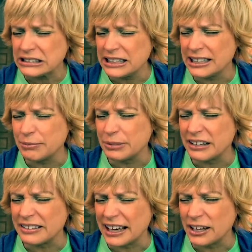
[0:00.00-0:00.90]
Think
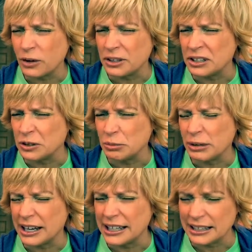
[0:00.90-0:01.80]
about that going into your
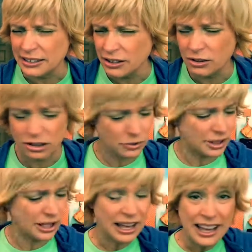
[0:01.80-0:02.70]
body. Don't do
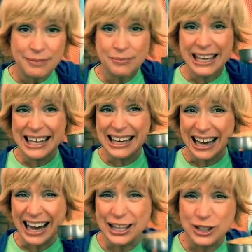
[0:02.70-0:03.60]
it. Me,
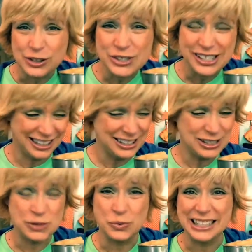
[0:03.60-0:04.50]
I use
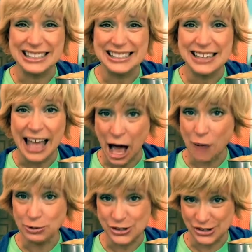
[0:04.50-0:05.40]
unsweetened
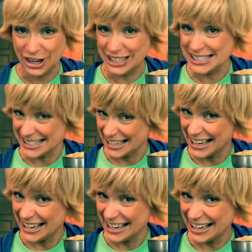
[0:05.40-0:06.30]
applesauce.
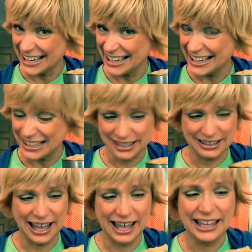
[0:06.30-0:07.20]

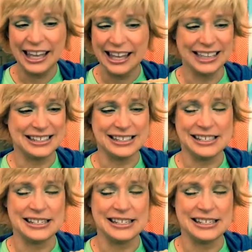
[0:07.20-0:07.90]
Okay? It's